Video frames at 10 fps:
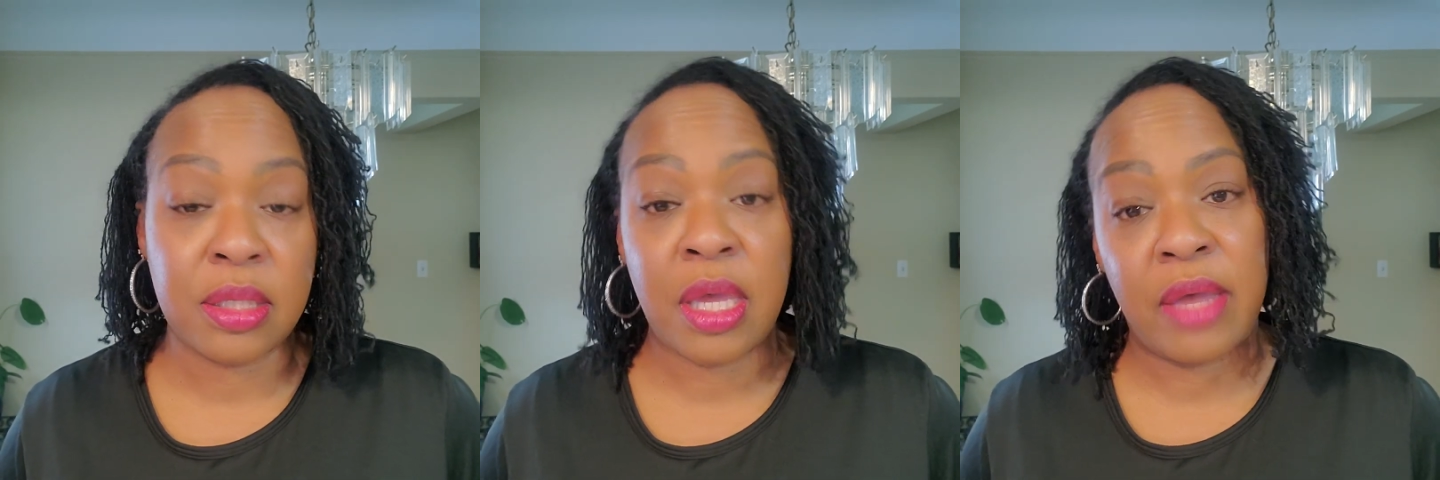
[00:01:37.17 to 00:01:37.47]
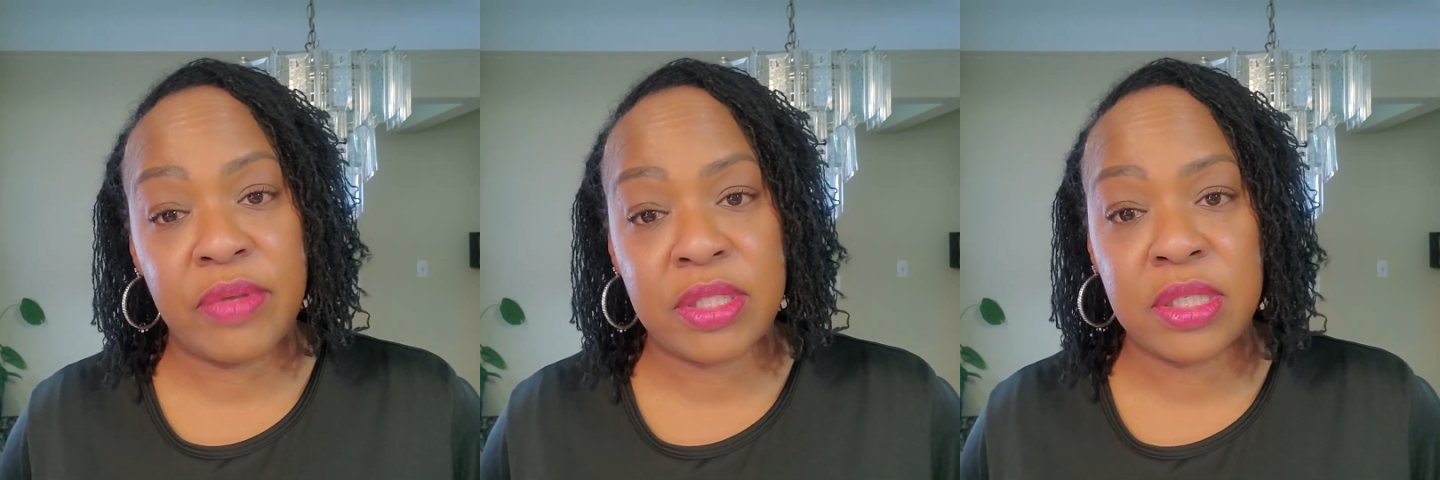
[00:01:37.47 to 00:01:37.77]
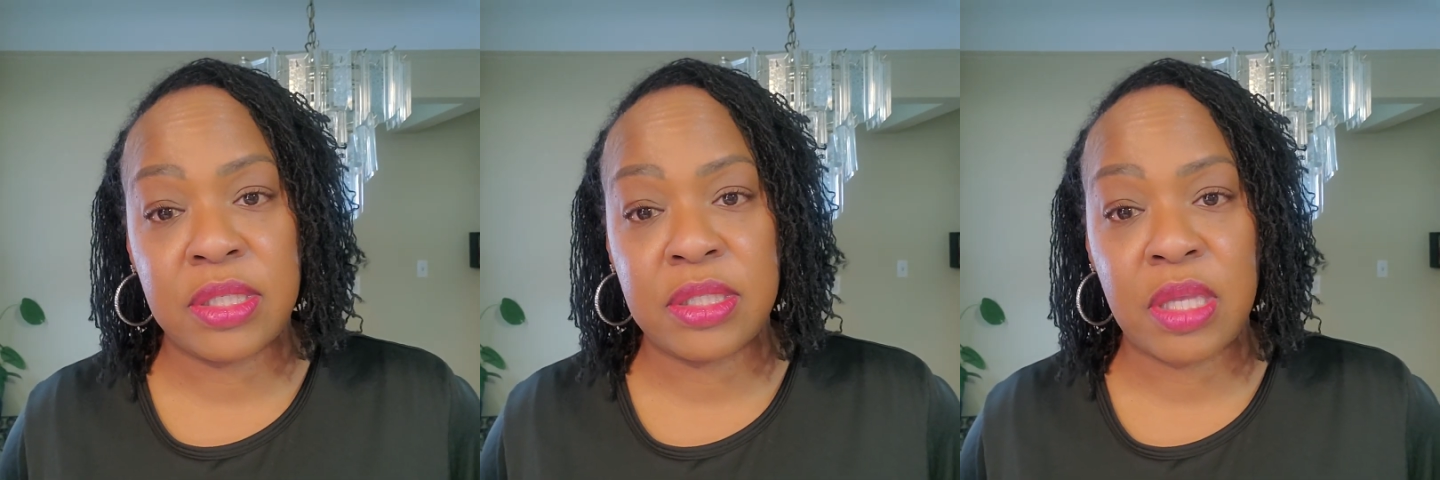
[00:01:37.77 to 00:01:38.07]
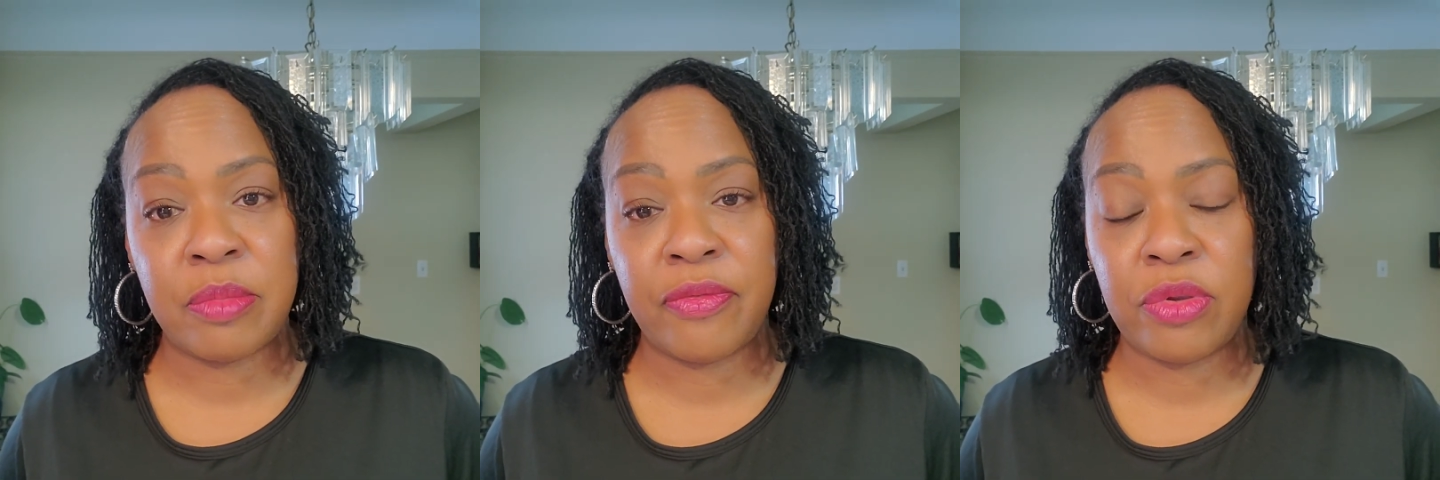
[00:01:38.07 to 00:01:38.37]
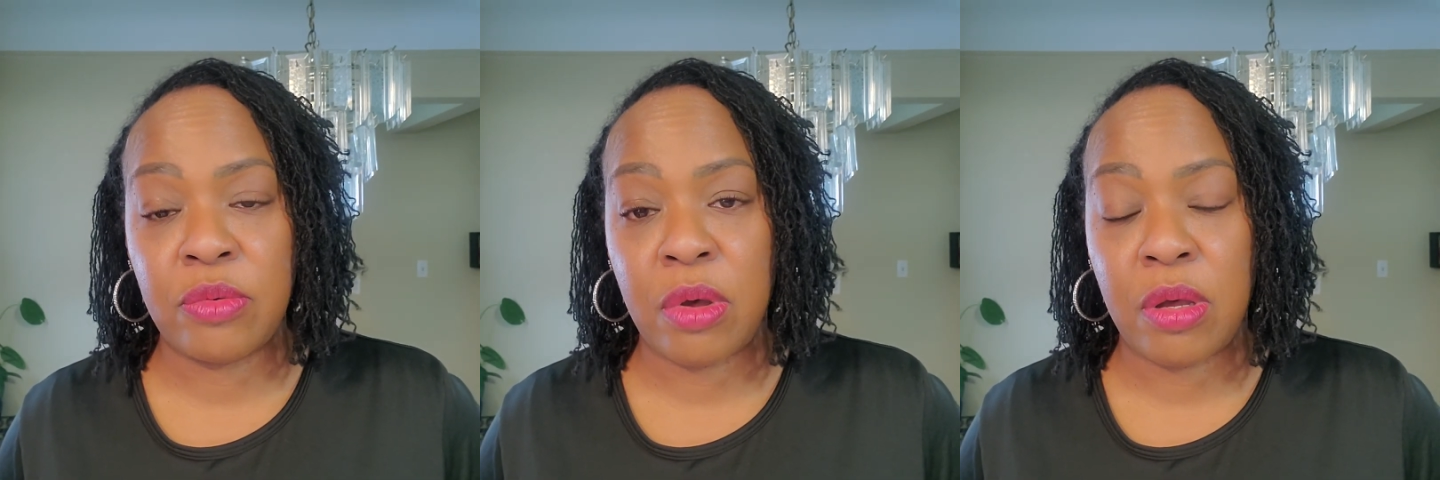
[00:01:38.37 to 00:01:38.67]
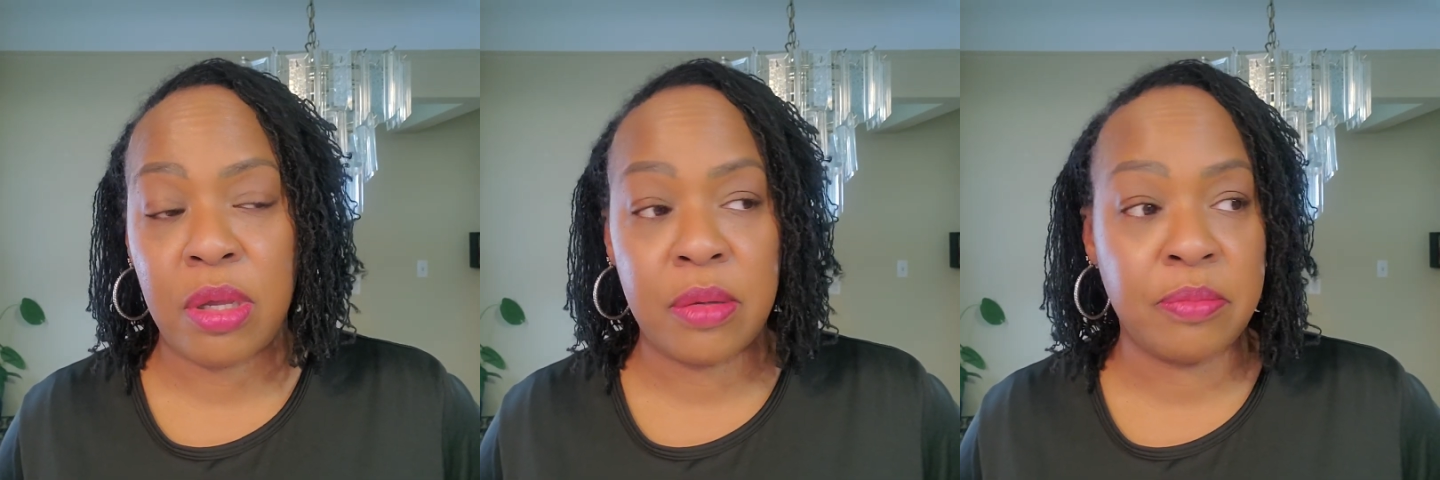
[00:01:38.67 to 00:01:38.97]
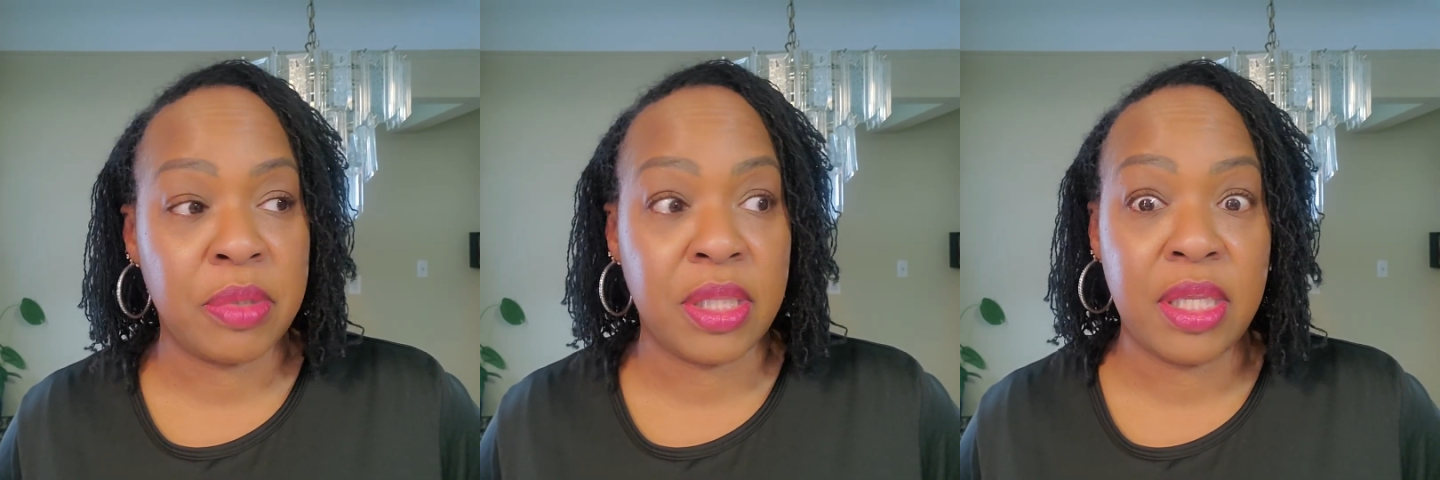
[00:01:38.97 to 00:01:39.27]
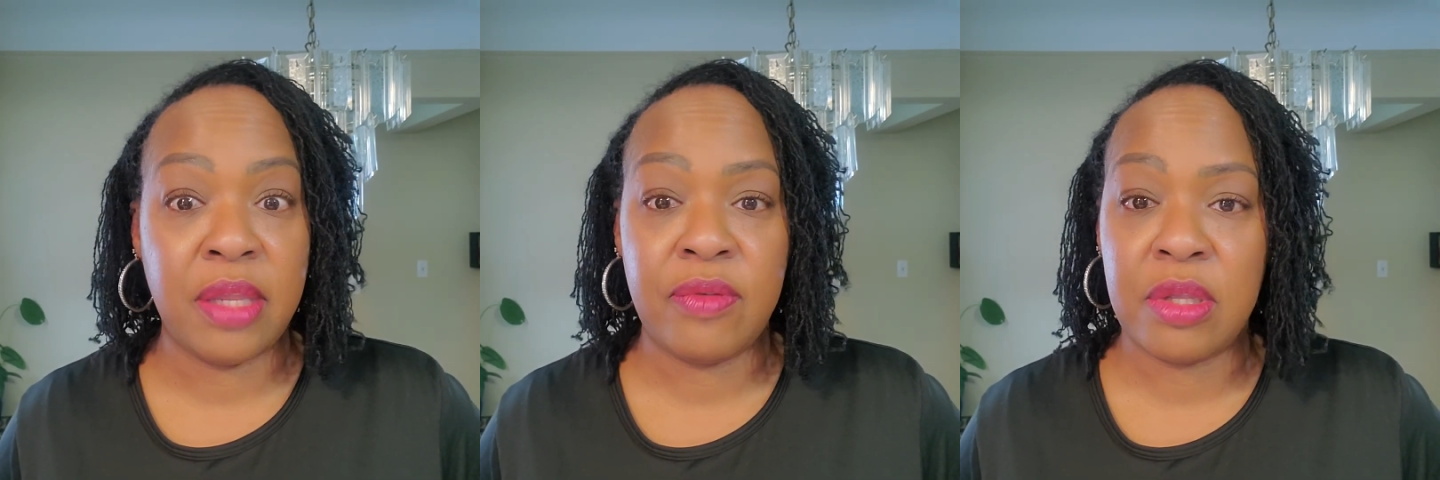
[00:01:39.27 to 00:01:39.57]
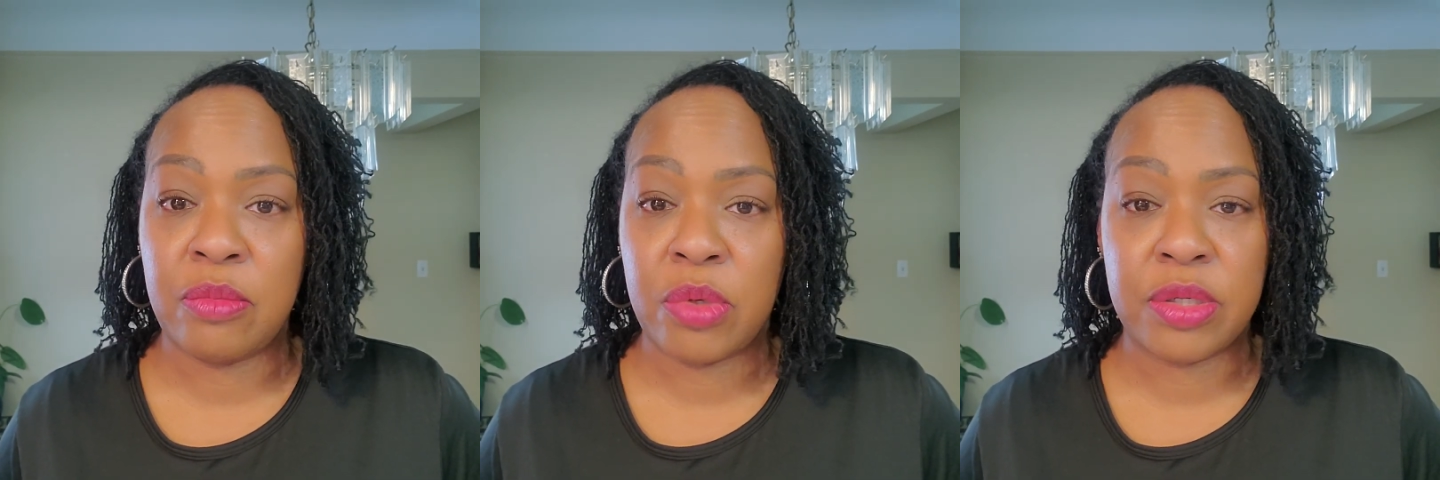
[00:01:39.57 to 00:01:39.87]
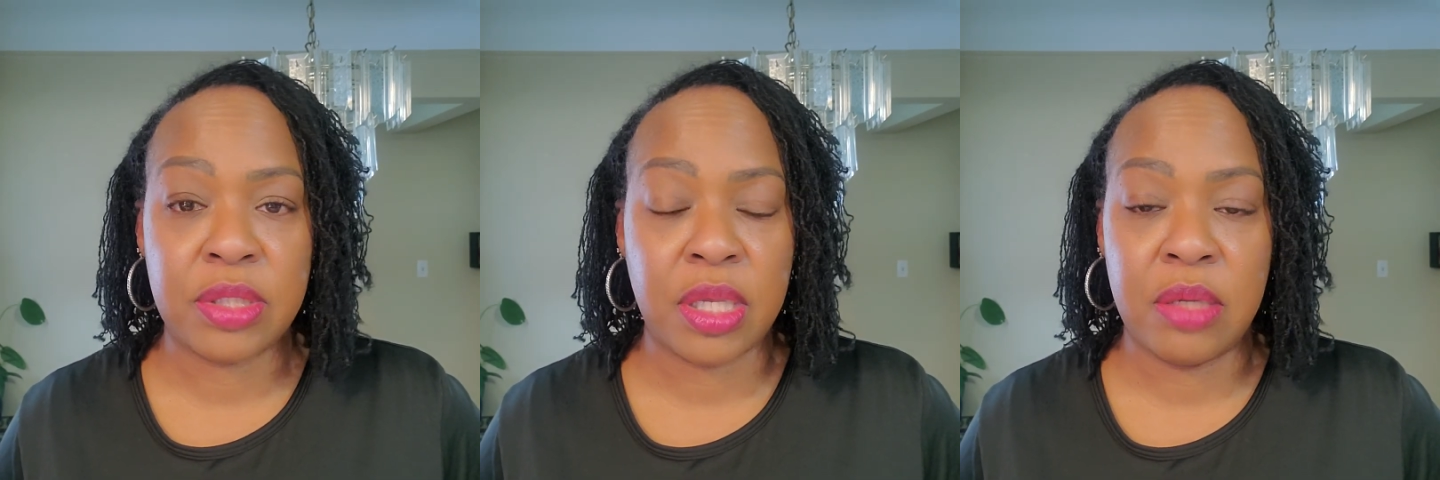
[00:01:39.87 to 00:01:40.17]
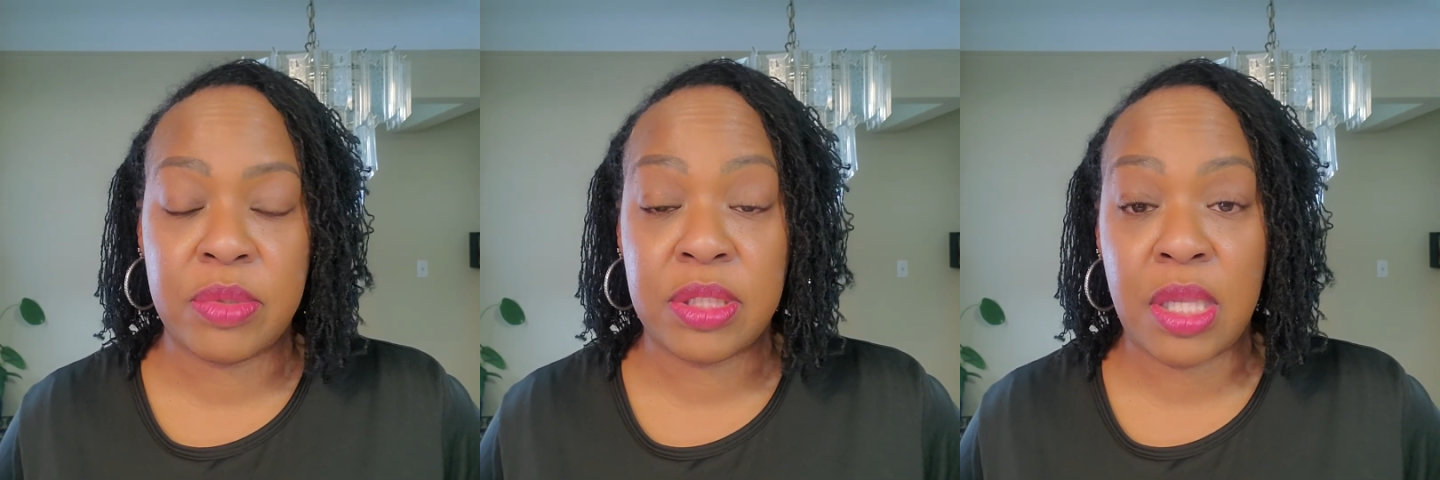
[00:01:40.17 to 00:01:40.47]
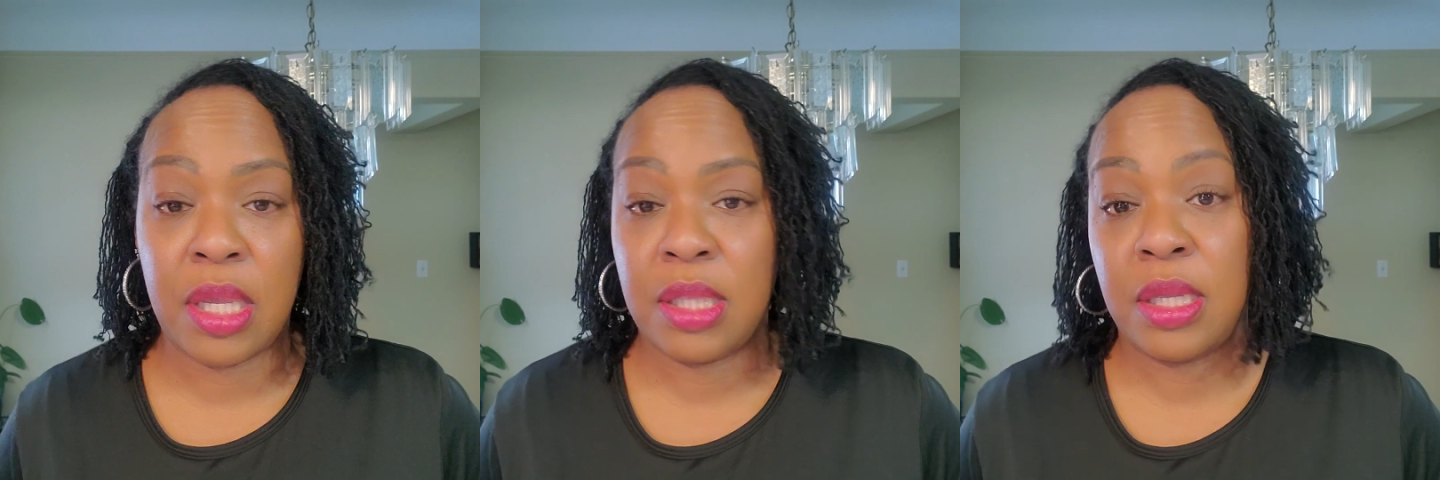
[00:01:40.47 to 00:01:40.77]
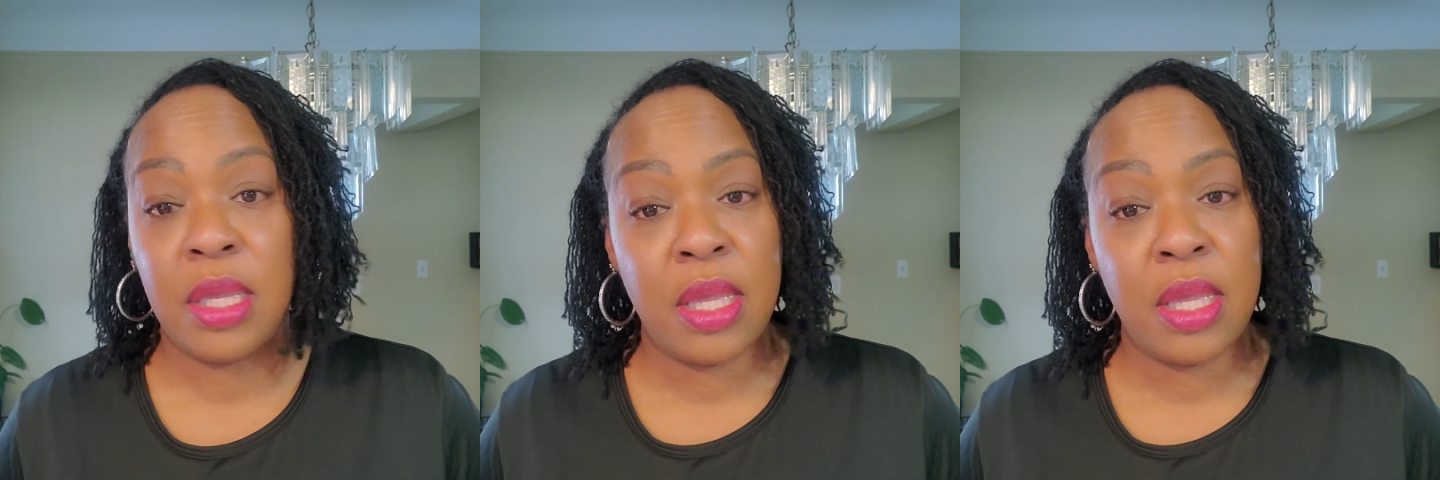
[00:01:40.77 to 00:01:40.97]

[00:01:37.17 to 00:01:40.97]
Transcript: Obviously, some of you all believed in the words that he was saying.